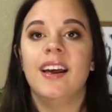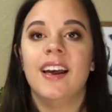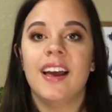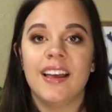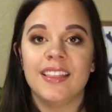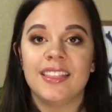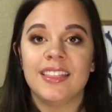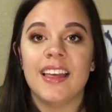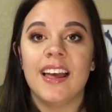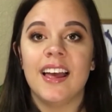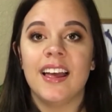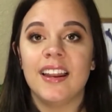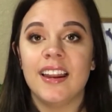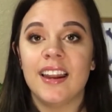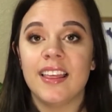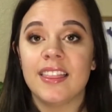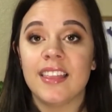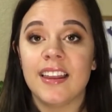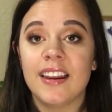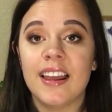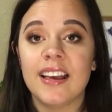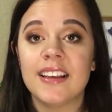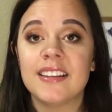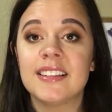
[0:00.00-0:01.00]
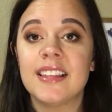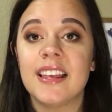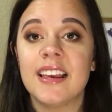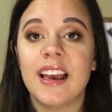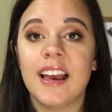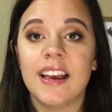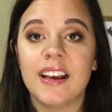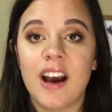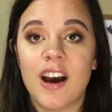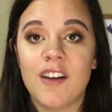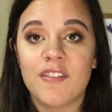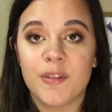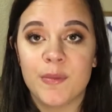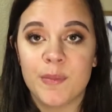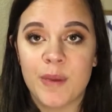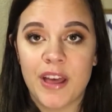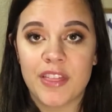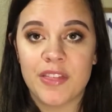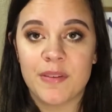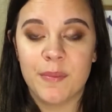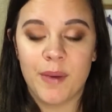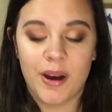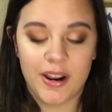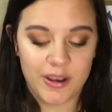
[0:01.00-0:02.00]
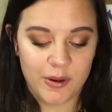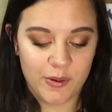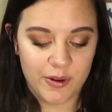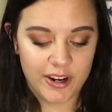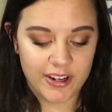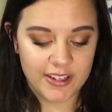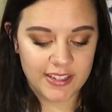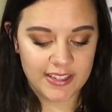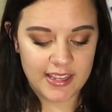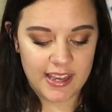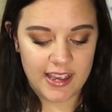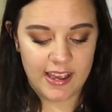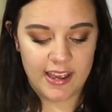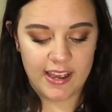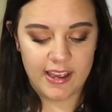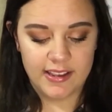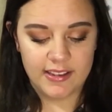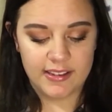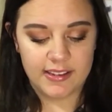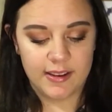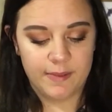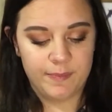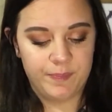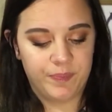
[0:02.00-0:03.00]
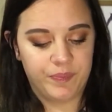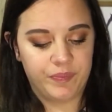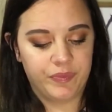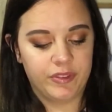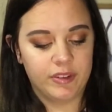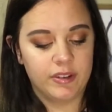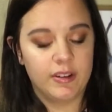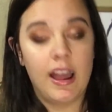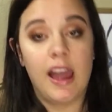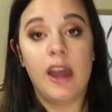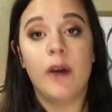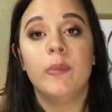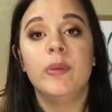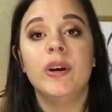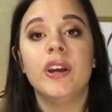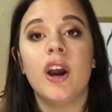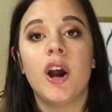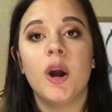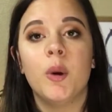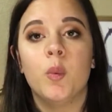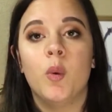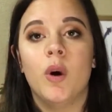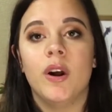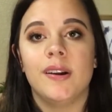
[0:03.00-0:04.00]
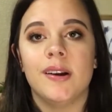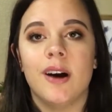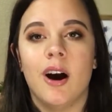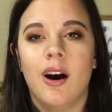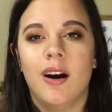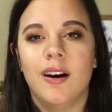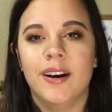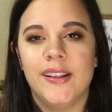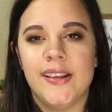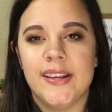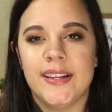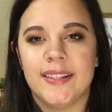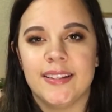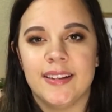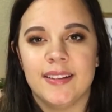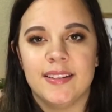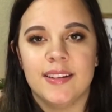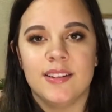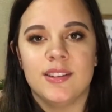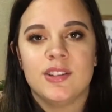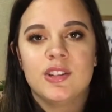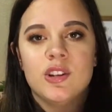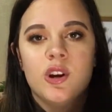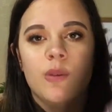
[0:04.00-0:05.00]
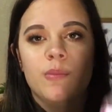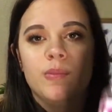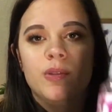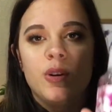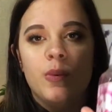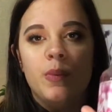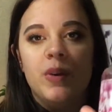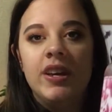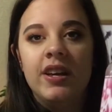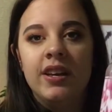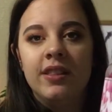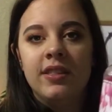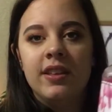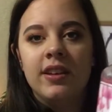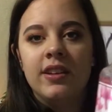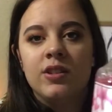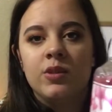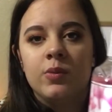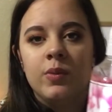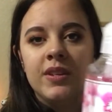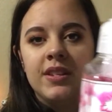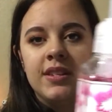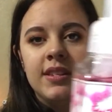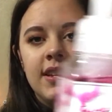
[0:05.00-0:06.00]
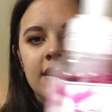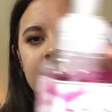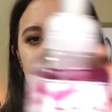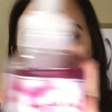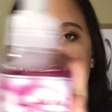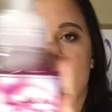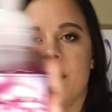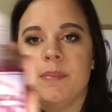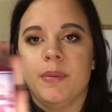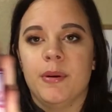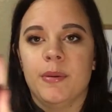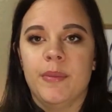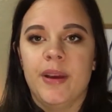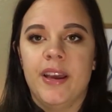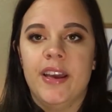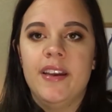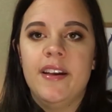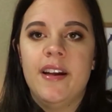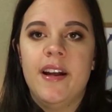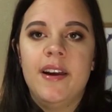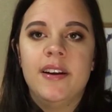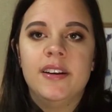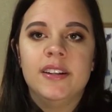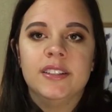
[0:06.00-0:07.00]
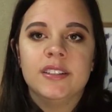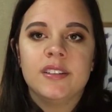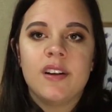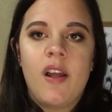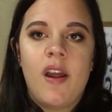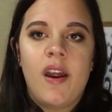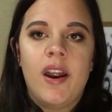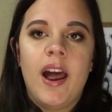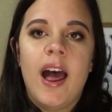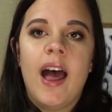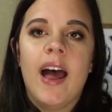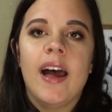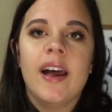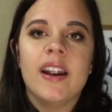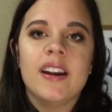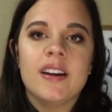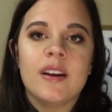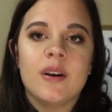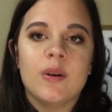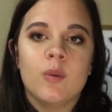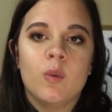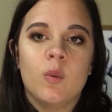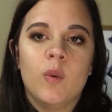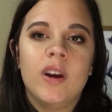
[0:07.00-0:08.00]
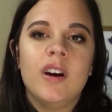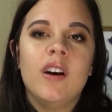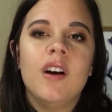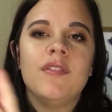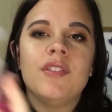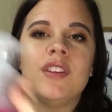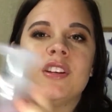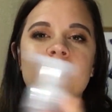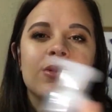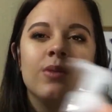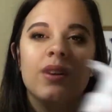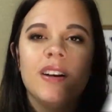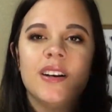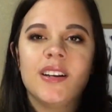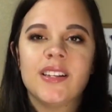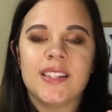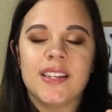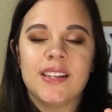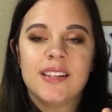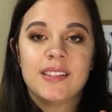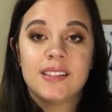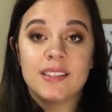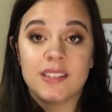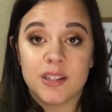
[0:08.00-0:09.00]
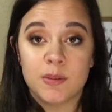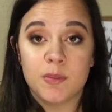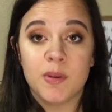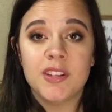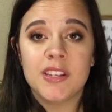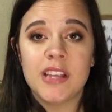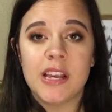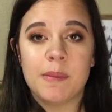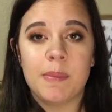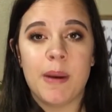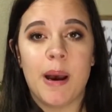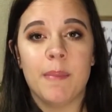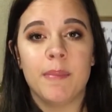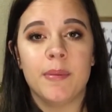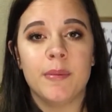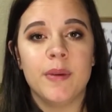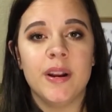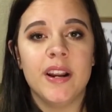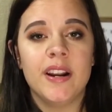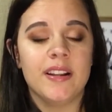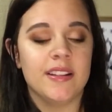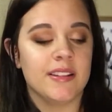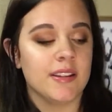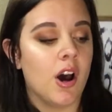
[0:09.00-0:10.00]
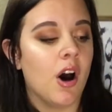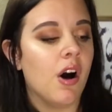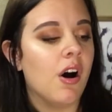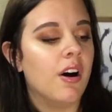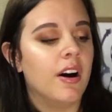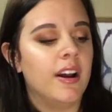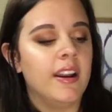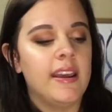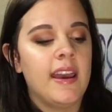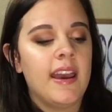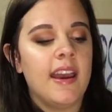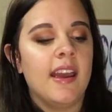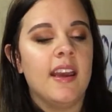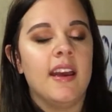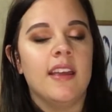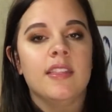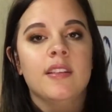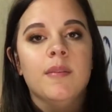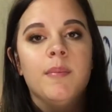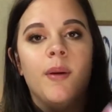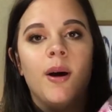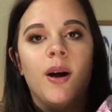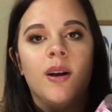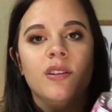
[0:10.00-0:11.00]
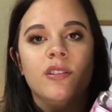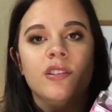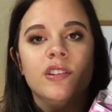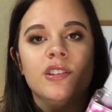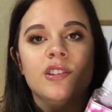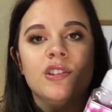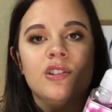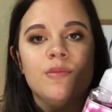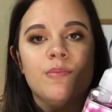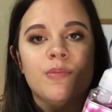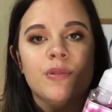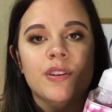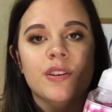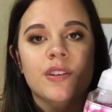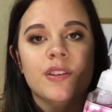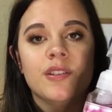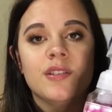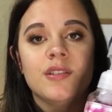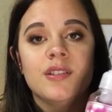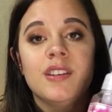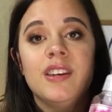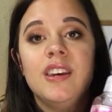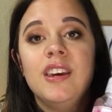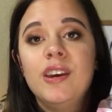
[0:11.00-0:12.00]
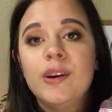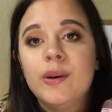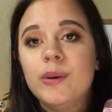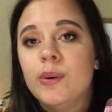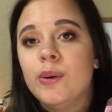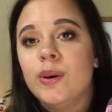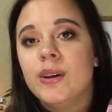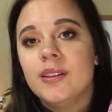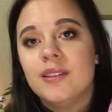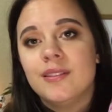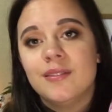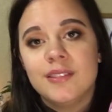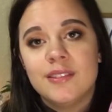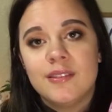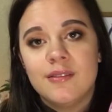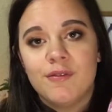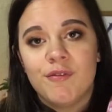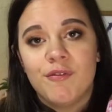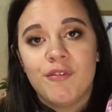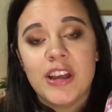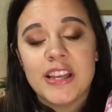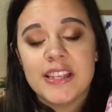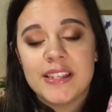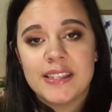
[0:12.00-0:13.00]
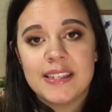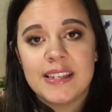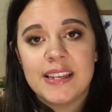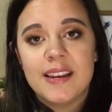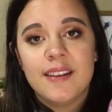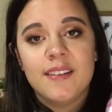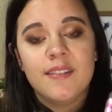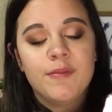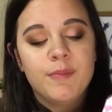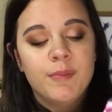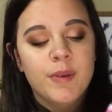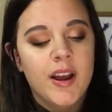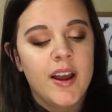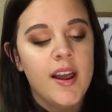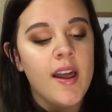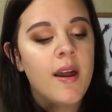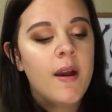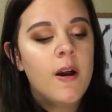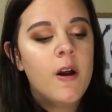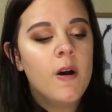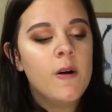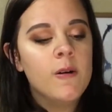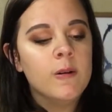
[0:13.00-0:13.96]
And then the next thing I got from Bath & Body Works is, I only got one holiday scented soap. So we get the Twisted Peppermint. And we love this one because it smells like peppermint, and it's holiday, and the bottle is super cute and festive, but